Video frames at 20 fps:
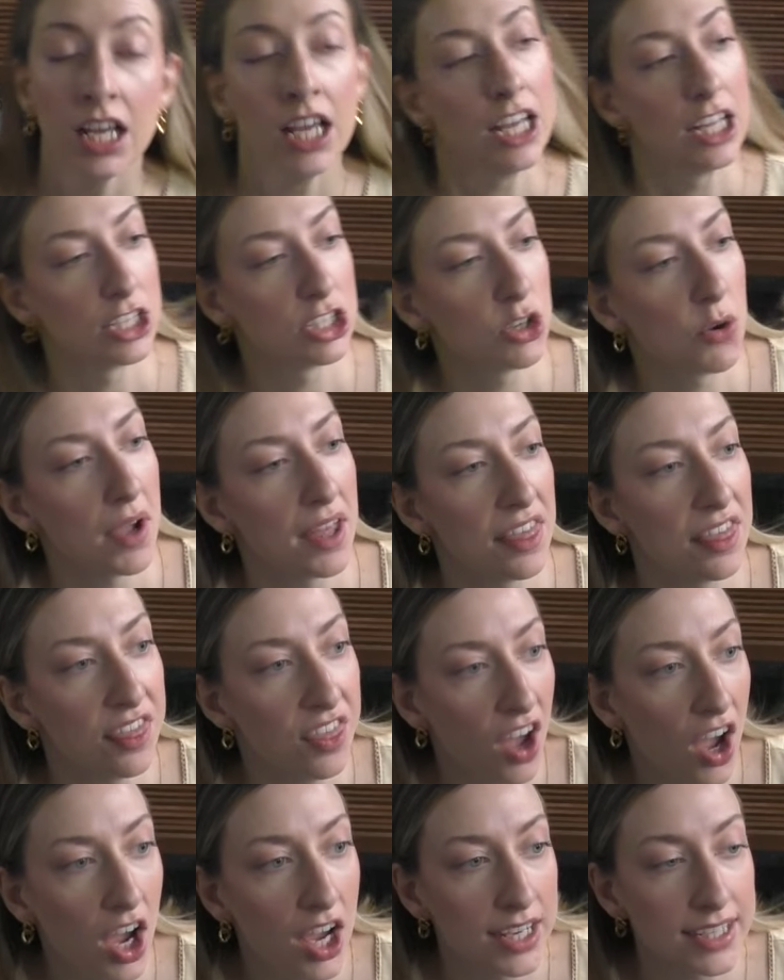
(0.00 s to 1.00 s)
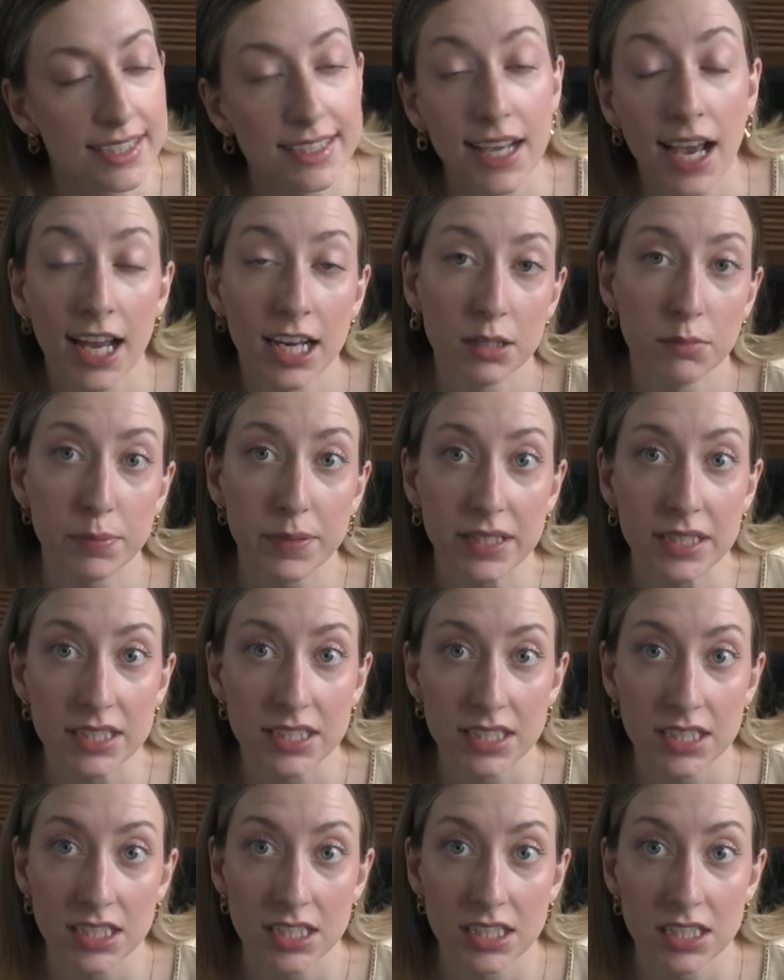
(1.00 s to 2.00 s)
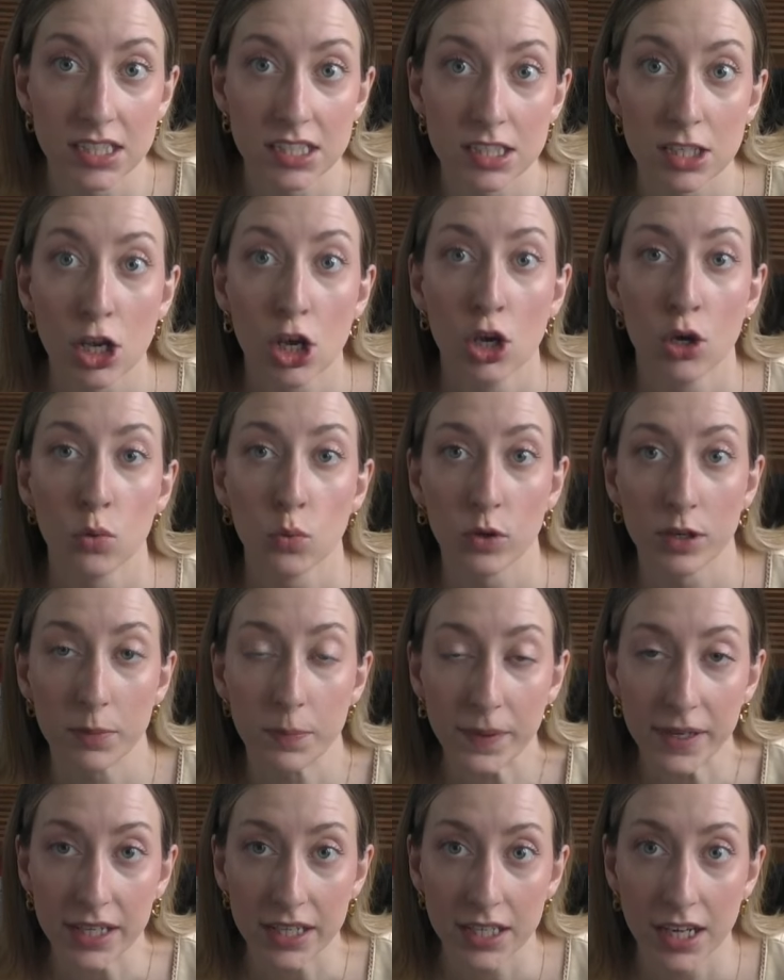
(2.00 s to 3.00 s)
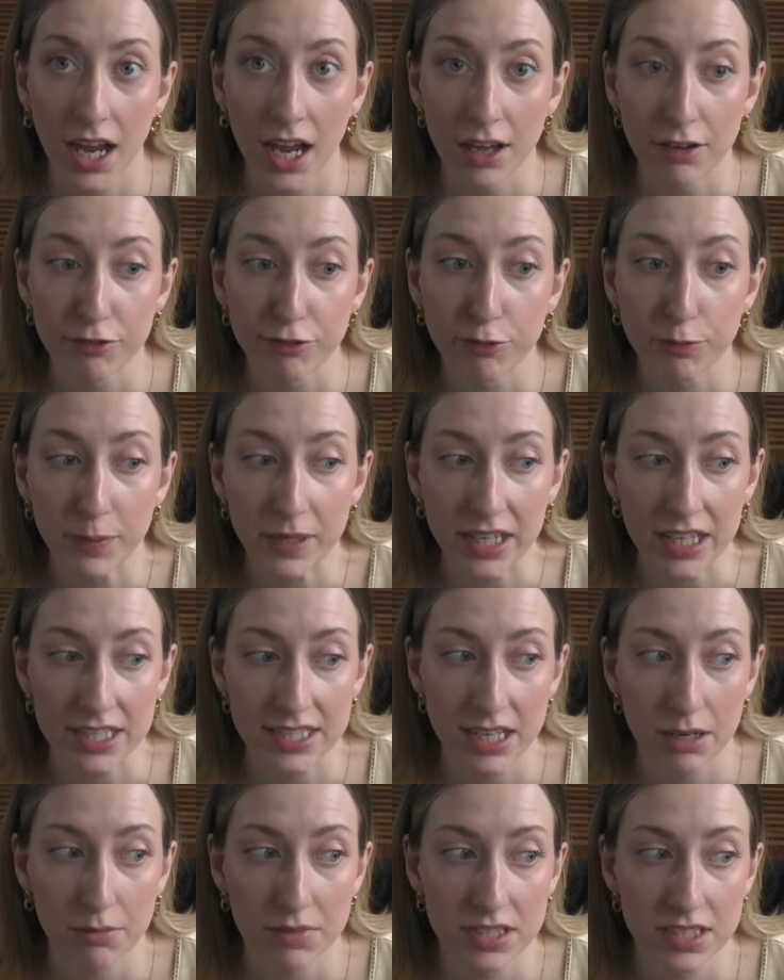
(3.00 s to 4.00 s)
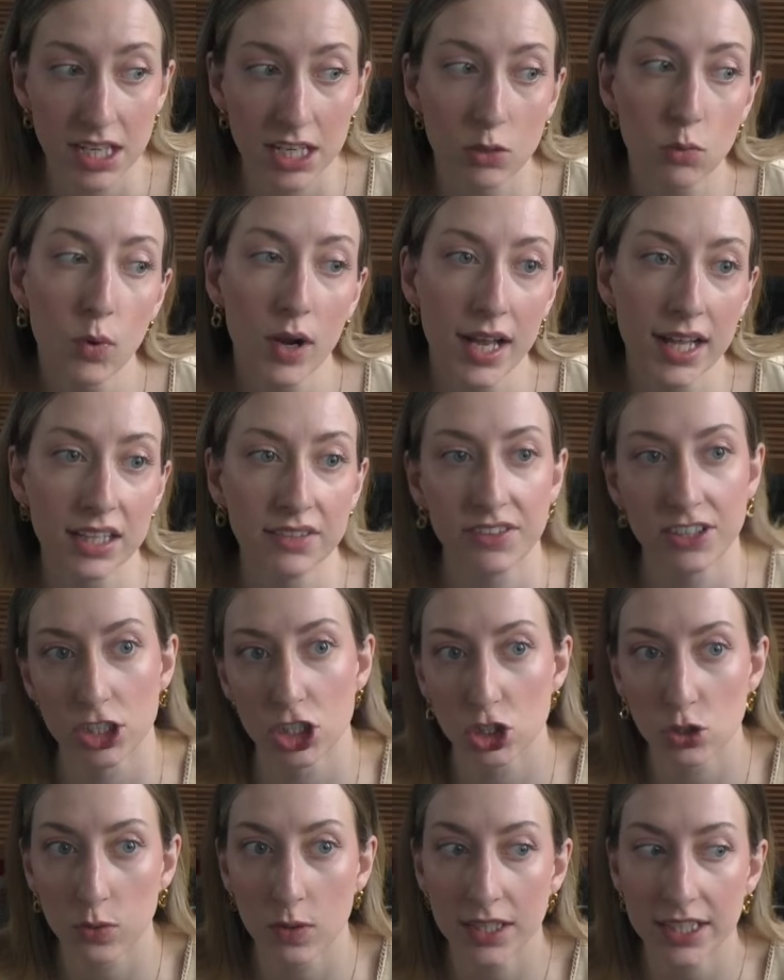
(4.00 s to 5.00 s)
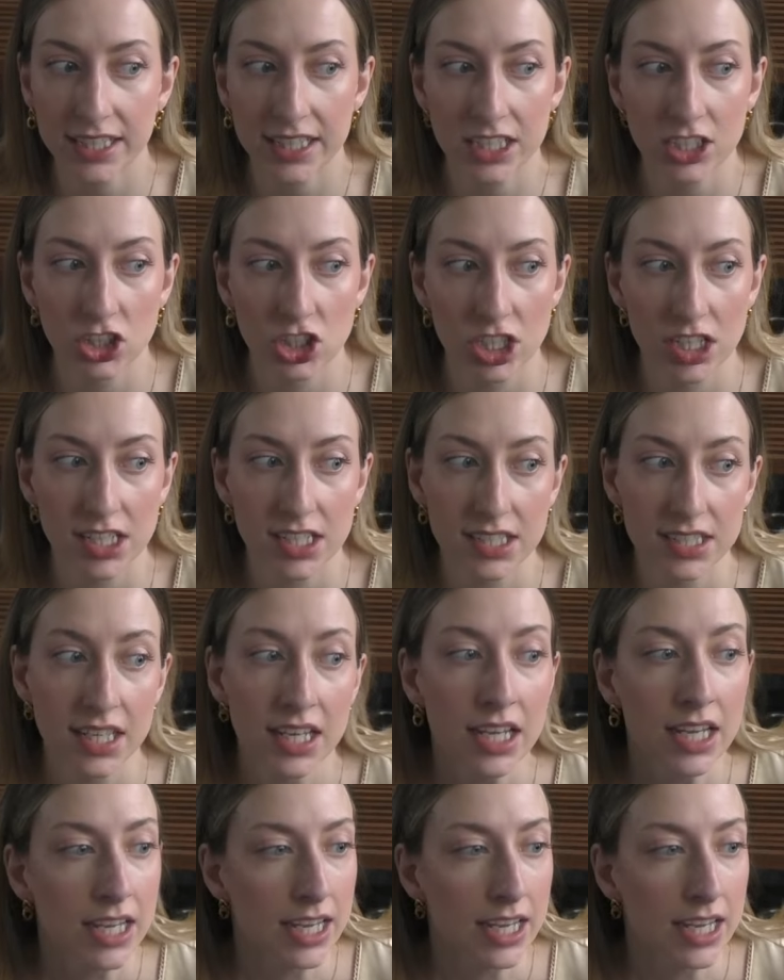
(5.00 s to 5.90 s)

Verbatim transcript: And so I thought 10 pieces would be enough because I was like, well, if it's 20 inches